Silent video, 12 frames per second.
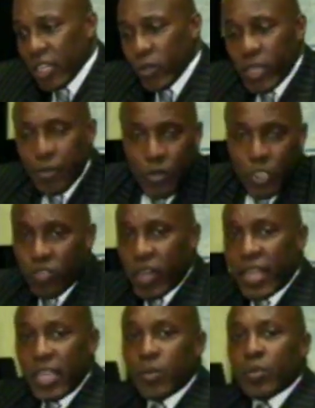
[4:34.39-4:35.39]
you keep on
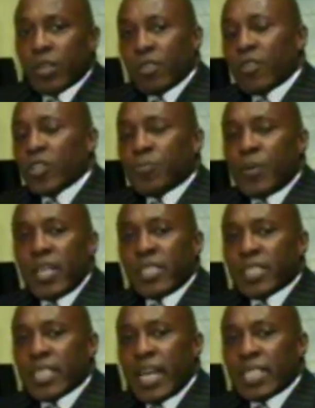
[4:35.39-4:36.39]
trying to hit him with a reverse
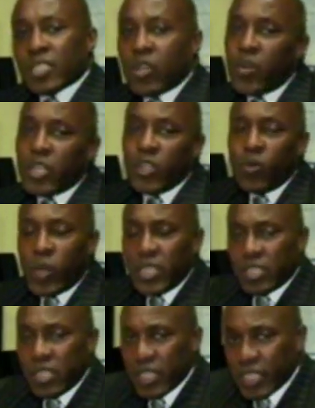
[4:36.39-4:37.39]
punch, it's not scoring, you
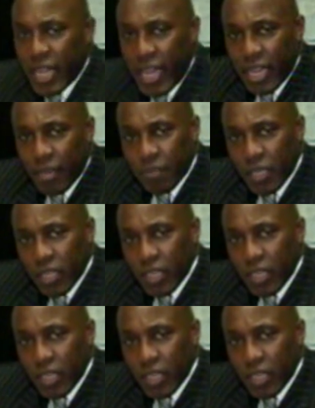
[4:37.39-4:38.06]
wasting your time.